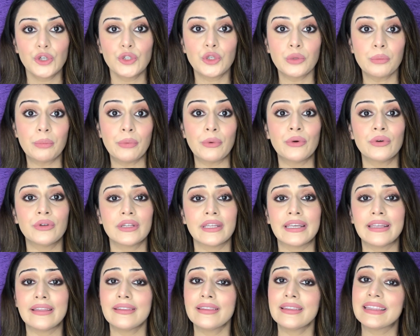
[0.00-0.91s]
to put
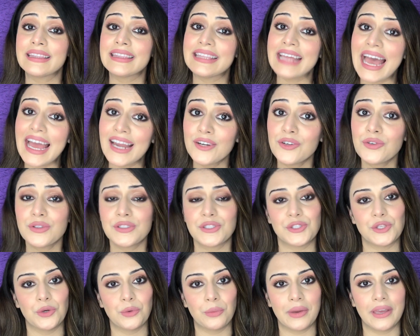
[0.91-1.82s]
in that
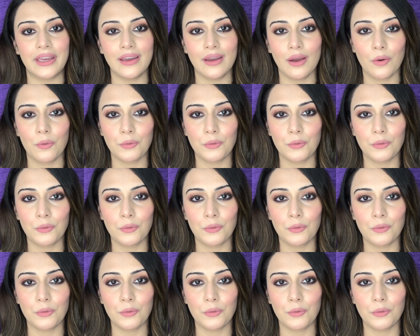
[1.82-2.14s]
resume,